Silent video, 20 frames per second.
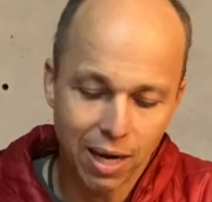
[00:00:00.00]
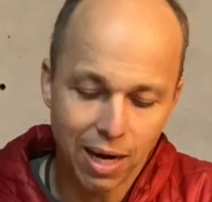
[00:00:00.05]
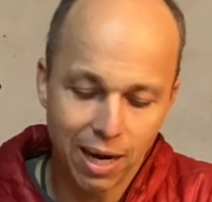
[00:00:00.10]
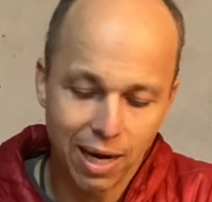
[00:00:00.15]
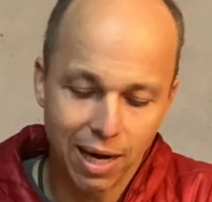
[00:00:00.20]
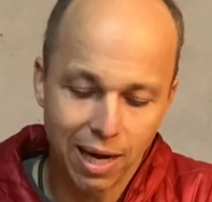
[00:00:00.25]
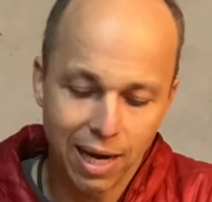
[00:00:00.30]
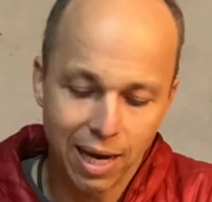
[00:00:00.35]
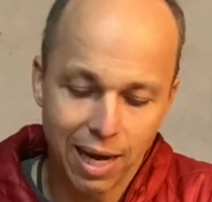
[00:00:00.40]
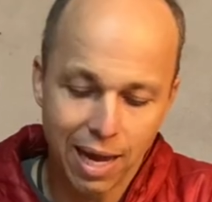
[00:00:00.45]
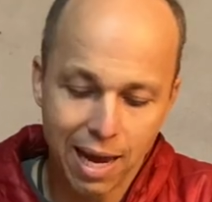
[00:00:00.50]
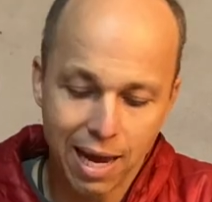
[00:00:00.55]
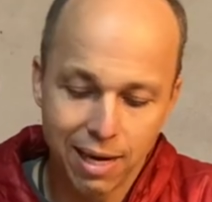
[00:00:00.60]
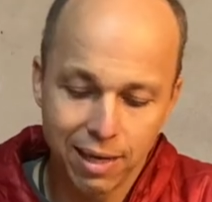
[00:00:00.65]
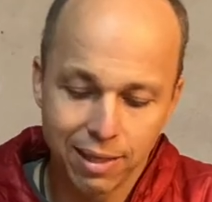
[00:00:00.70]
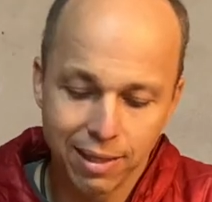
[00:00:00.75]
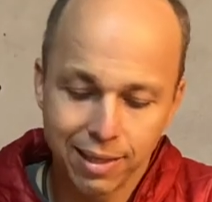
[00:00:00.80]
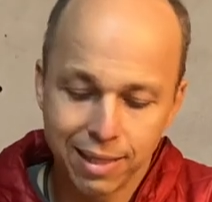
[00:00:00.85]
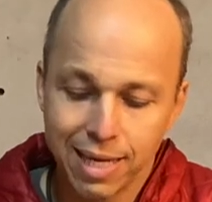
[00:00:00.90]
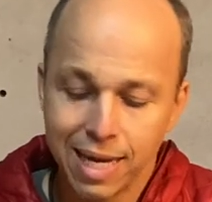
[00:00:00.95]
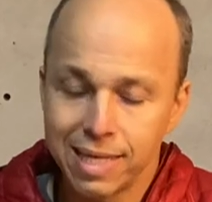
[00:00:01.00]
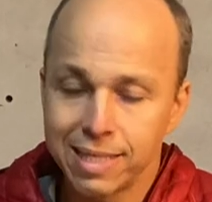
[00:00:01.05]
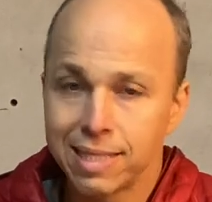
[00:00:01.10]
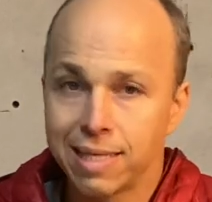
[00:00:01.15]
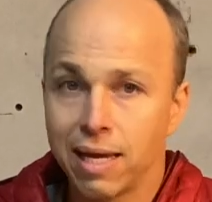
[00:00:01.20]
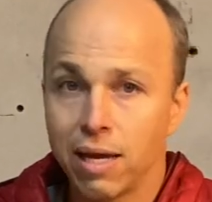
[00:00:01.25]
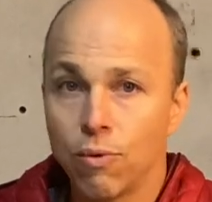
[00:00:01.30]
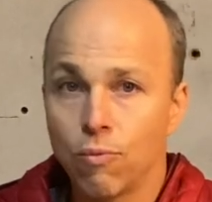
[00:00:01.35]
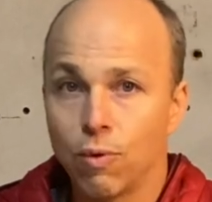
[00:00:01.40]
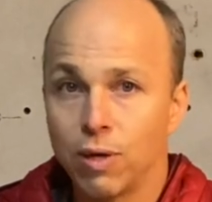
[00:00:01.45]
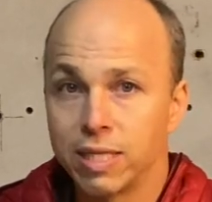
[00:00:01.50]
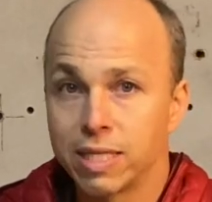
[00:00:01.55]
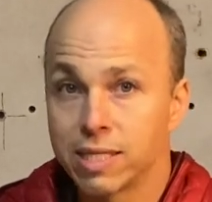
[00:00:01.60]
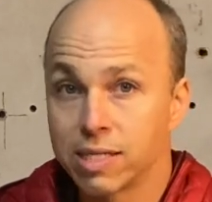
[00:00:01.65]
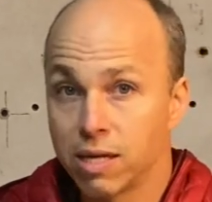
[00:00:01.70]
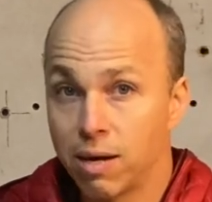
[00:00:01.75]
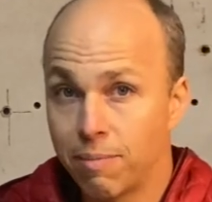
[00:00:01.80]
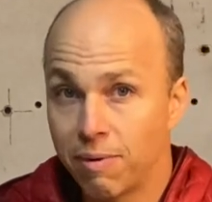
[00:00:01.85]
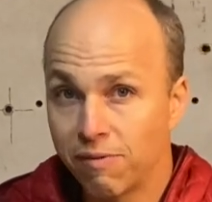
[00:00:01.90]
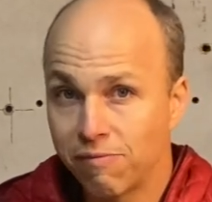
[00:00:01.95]
And testing with
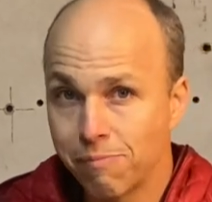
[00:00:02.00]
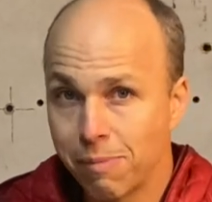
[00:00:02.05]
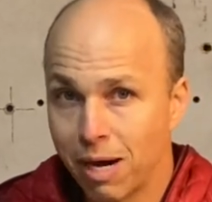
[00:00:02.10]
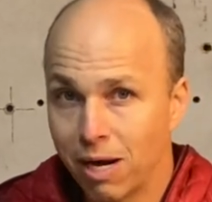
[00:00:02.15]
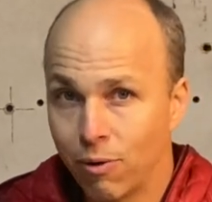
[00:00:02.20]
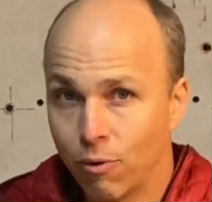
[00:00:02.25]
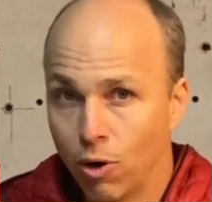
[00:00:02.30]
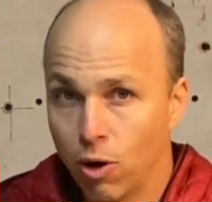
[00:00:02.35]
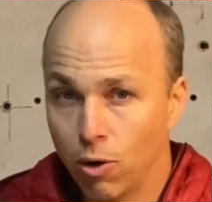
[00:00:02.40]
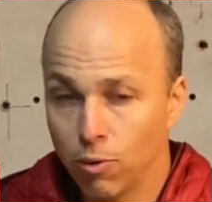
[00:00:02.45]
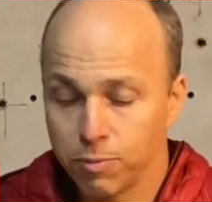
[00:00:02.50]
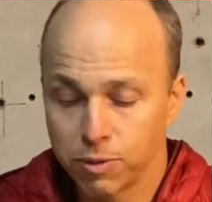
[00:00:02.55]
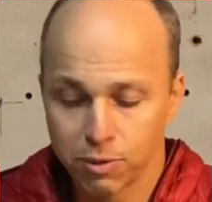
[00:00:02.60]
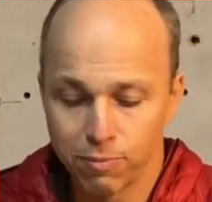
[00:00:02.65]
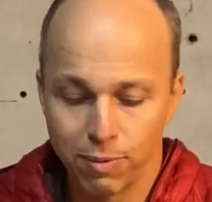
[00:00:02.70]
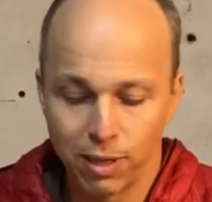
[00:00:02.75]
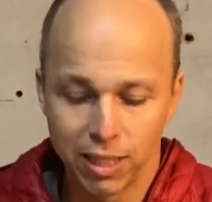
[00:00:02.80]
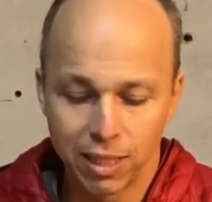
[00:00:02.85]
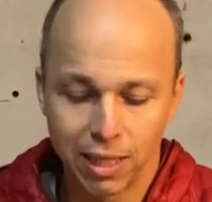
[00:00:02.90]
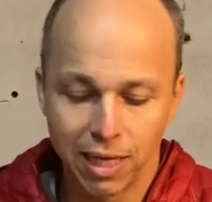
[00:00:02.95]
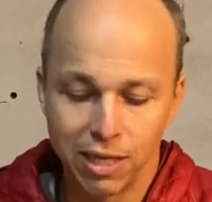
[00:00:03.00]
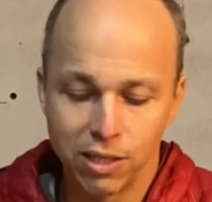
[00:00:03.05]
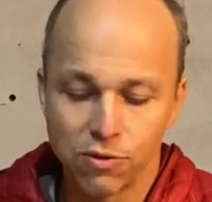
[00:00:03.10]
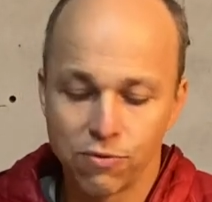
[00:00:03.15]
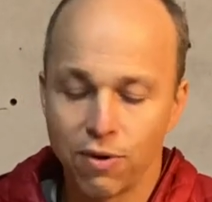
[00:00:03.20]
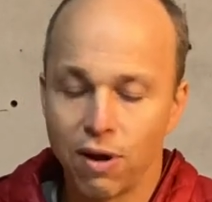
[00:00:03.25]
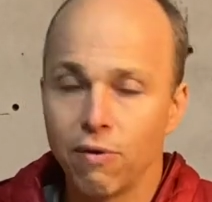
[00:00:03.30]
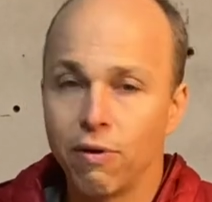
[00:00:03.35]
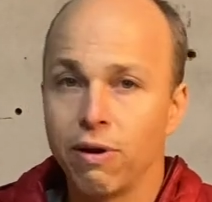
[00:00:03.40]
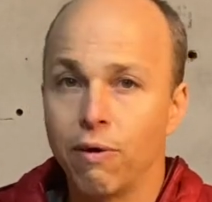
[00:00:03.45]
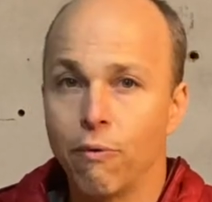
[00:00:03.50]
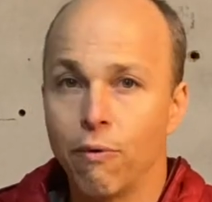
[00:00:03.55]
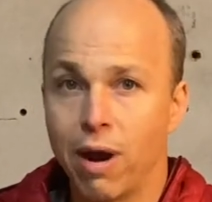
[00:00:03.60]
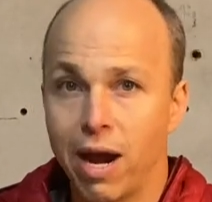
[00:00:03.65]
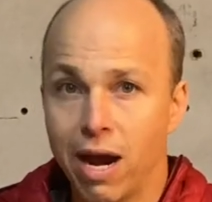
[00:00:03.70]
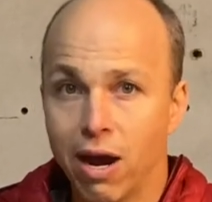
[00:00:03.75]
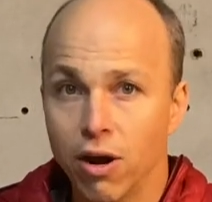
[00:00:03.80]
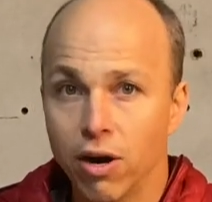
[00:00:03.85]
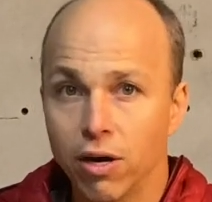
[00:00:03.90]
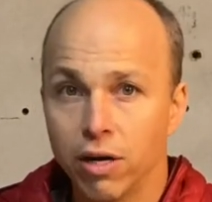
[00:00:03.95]
some of my ropes, but it's very
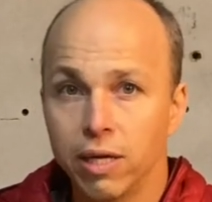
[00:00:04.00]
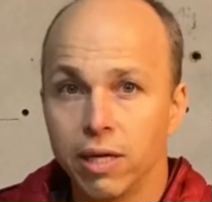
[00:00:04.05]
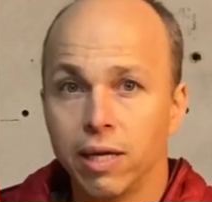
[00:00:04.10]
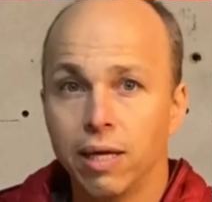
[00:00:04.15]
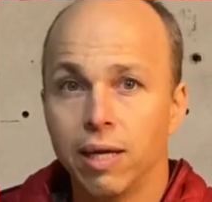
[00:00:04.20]
rare,